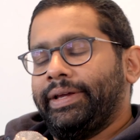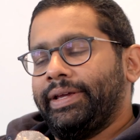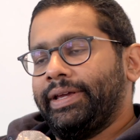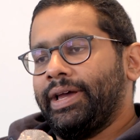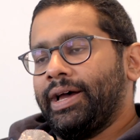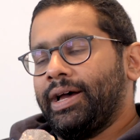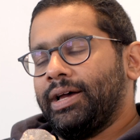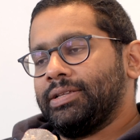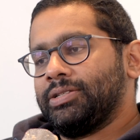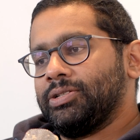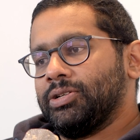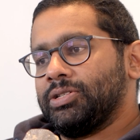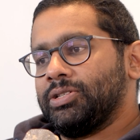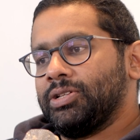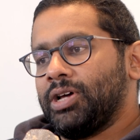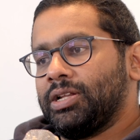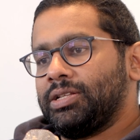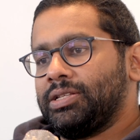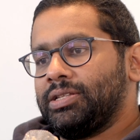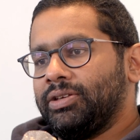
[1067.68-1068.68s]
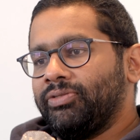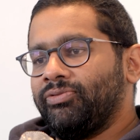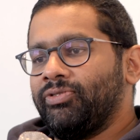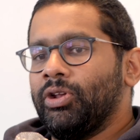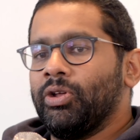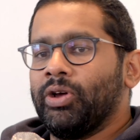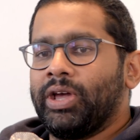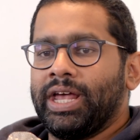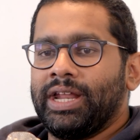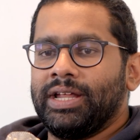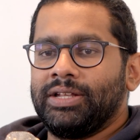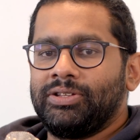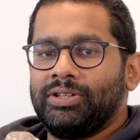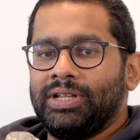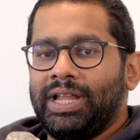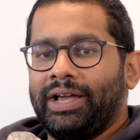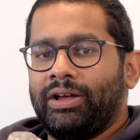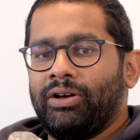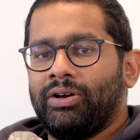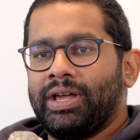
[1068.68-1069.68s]
yeah, so it's not, if you look at it,
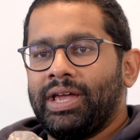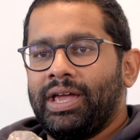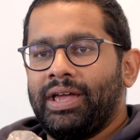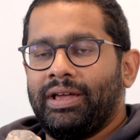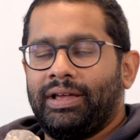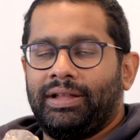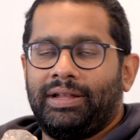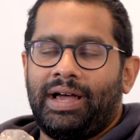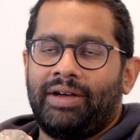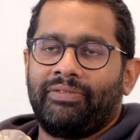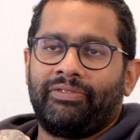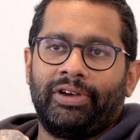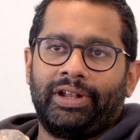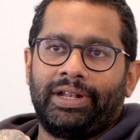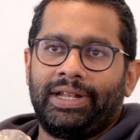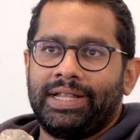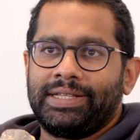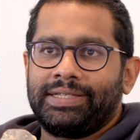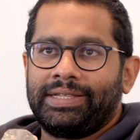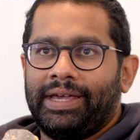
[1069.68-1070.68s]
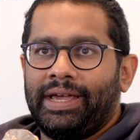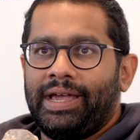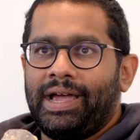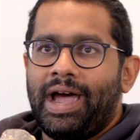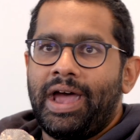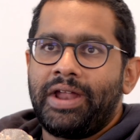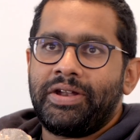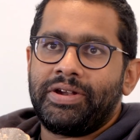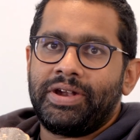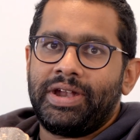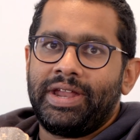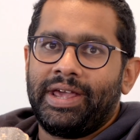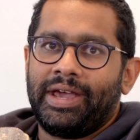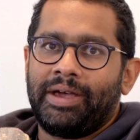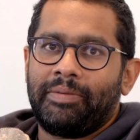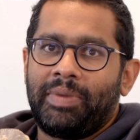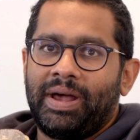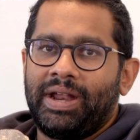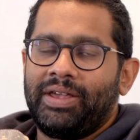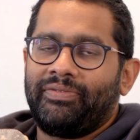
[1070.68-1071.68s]
you're like, okay, I've got, let's say 100
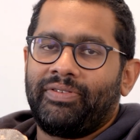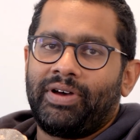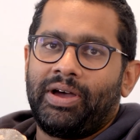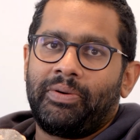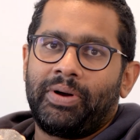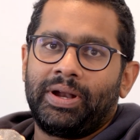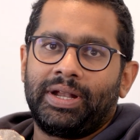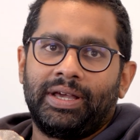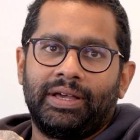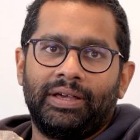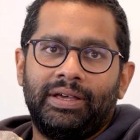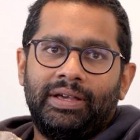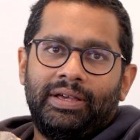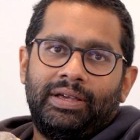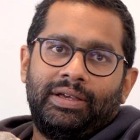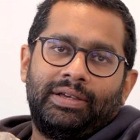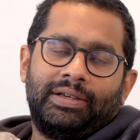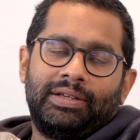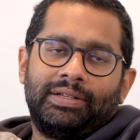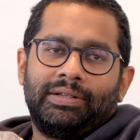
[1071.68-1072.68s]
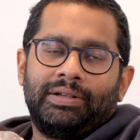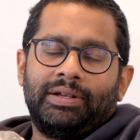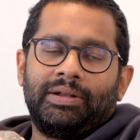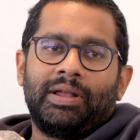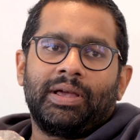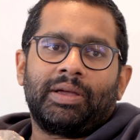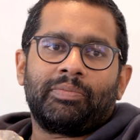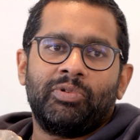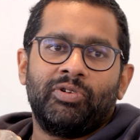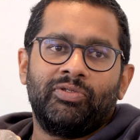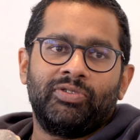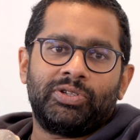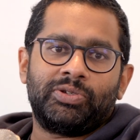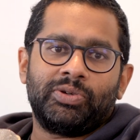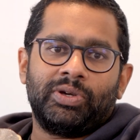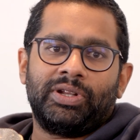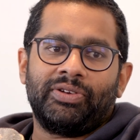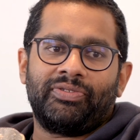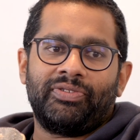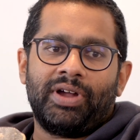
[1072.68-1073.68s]
here, but if I want to move it
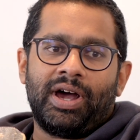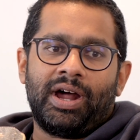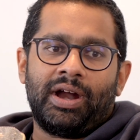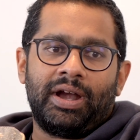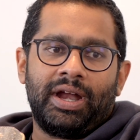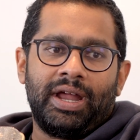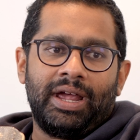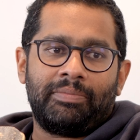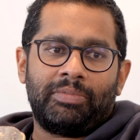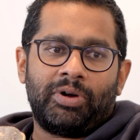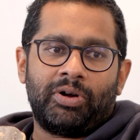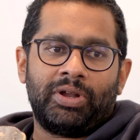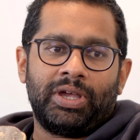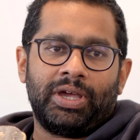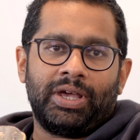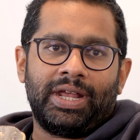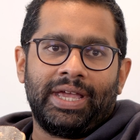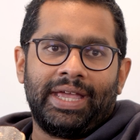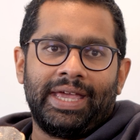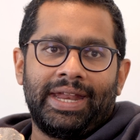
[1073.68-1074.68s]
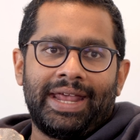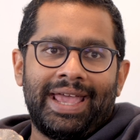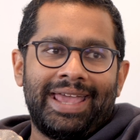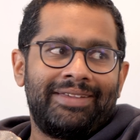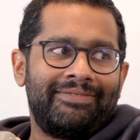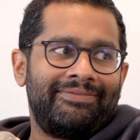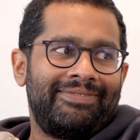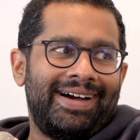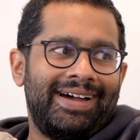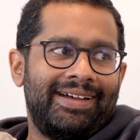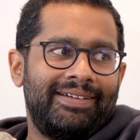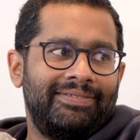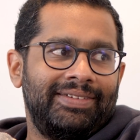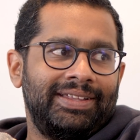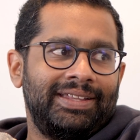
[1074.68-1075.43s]
to a different RA, I'm only going to get 85.